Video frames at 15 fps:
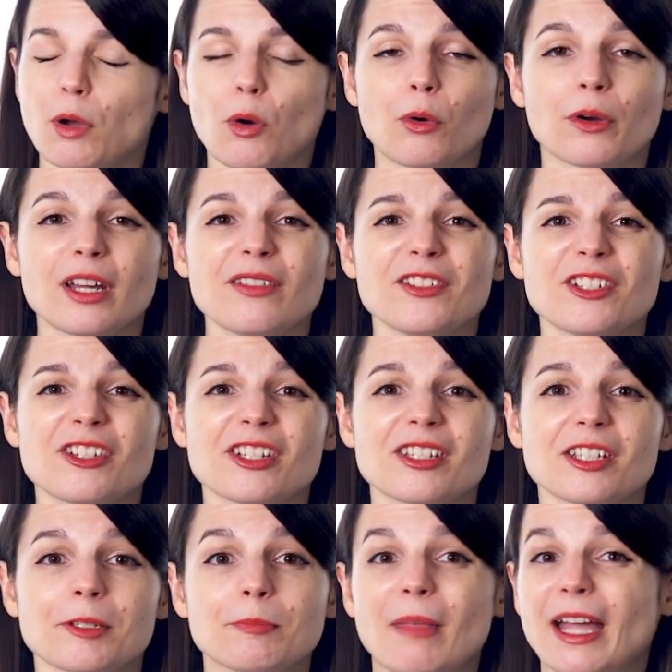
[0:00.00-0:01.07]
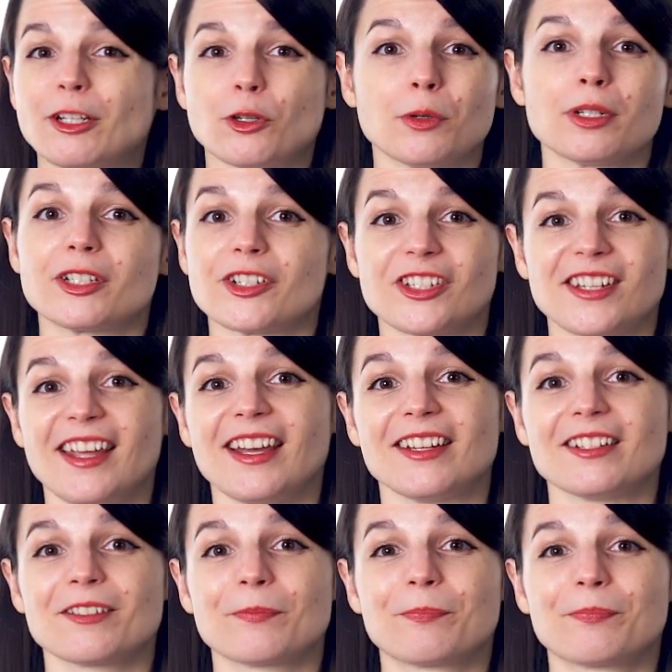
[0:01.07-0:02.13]
Or even just, I don't
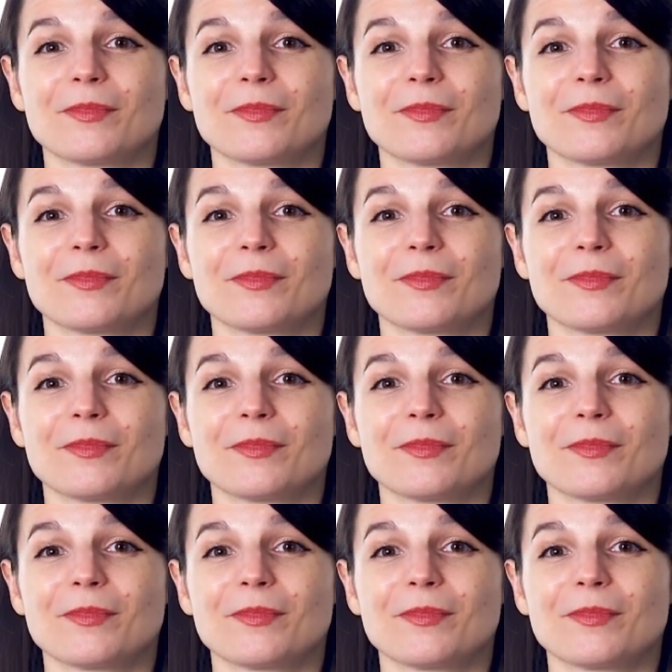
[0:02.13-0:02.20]
understand.